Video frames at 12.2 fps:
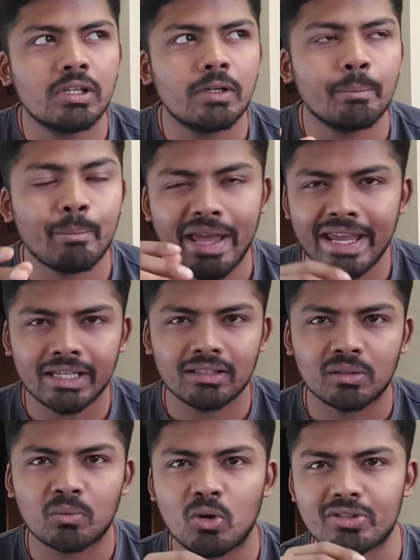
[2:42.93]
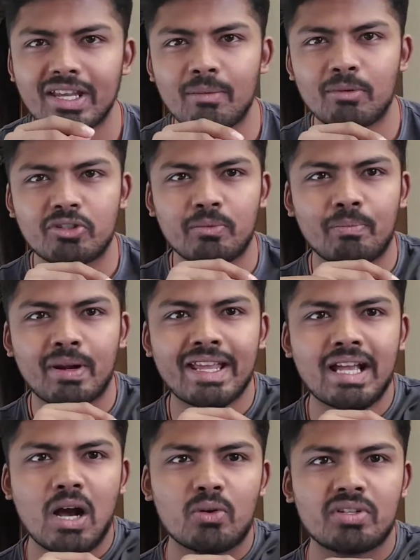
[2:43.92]
Mael was able to
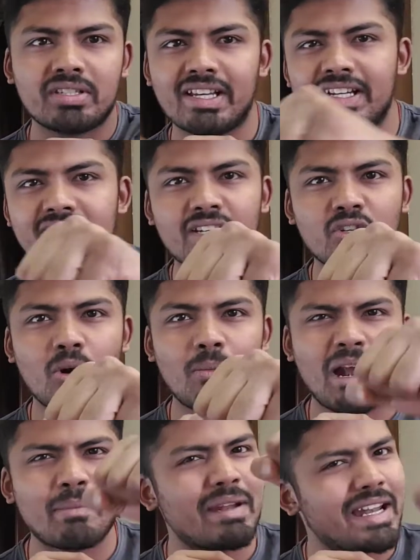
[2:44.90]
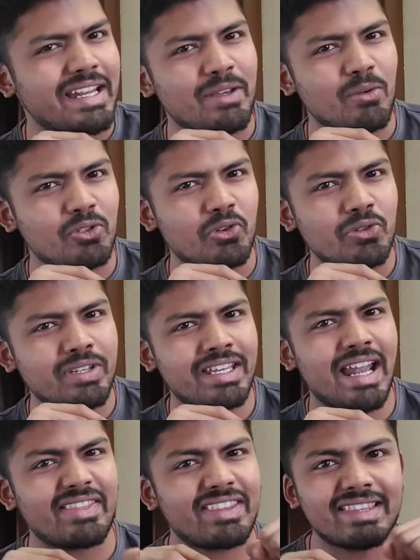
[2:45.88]
bring out certain commandment and he was using
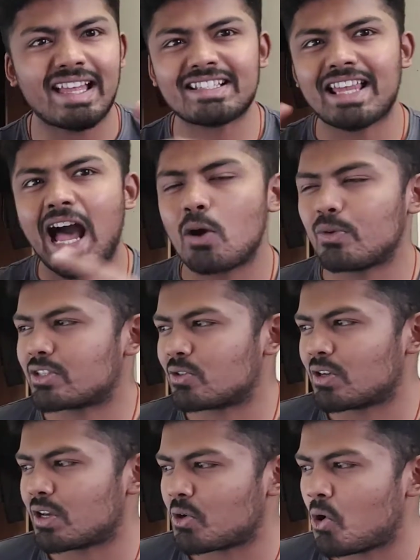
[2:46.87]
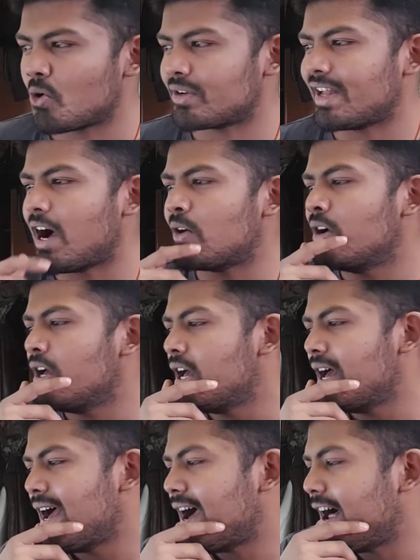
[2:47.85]
it. I think that's how it's going to go now.
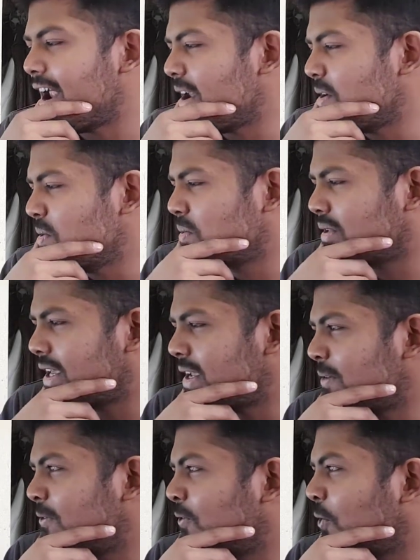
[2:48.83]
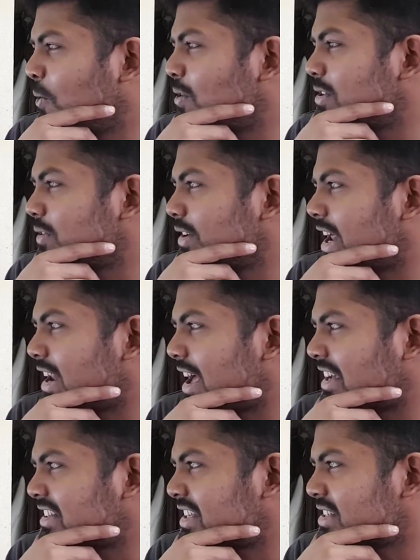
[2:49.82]
Looking forward to it. I
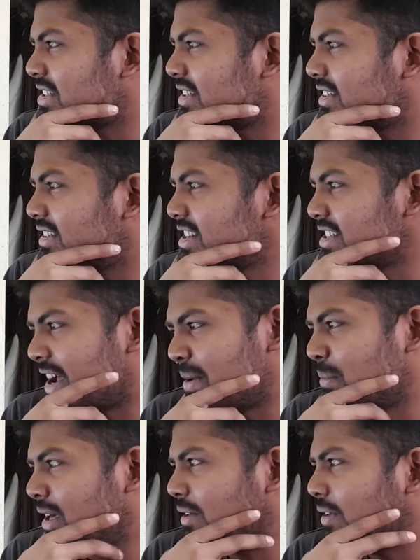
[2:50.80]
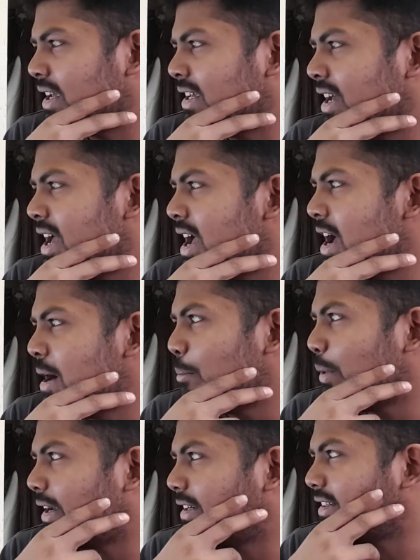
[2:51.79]
like this design, by the way.
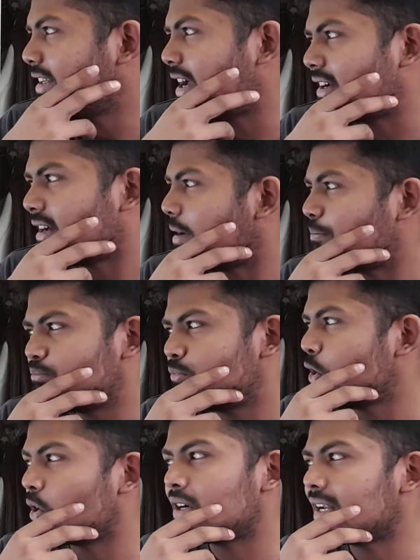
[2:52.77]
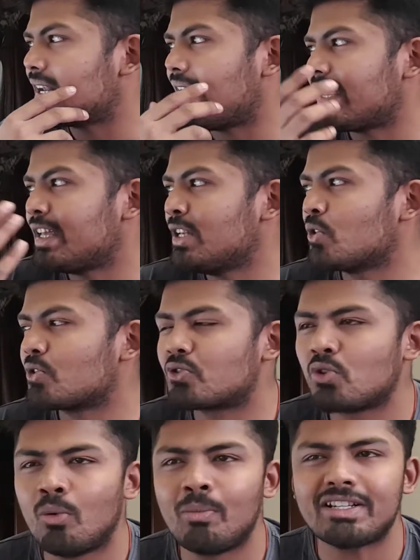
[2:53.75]
But yeah, I'm not going to lie. He looks
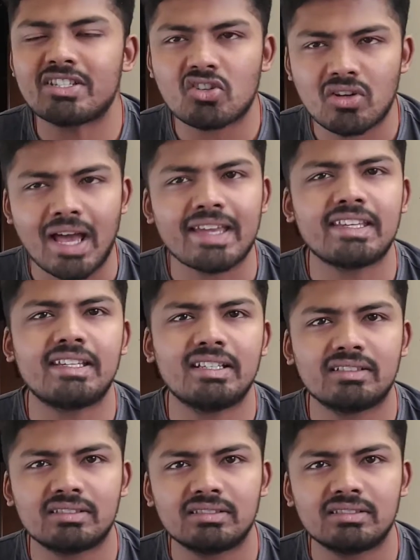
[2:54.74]
so much like